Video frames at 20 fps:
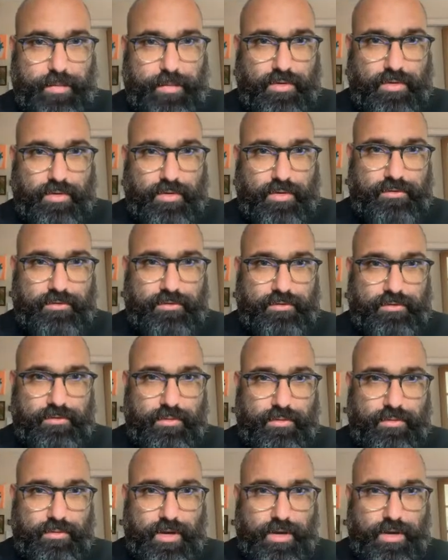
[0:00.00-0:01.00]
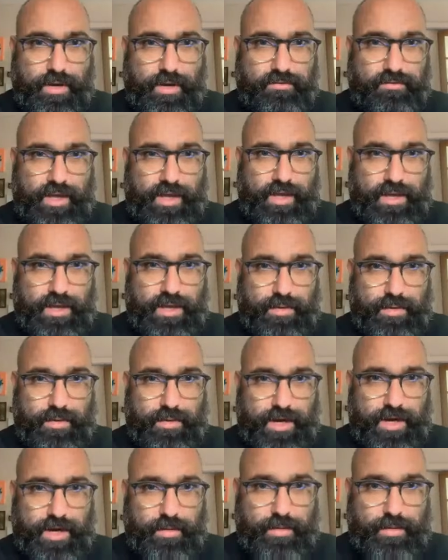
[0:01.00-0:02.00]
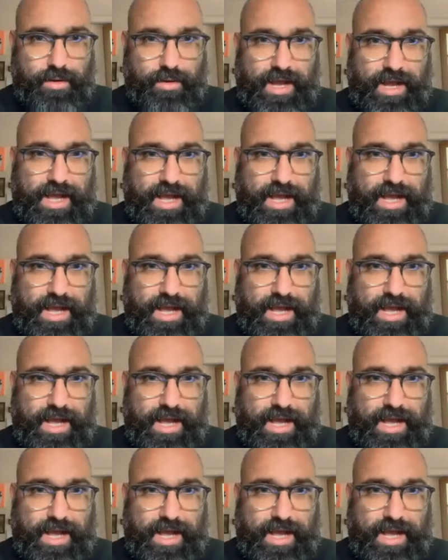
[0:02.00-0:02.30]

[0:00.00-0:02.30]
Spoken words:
Draw, those states we don't care about. Stand, we don't care about.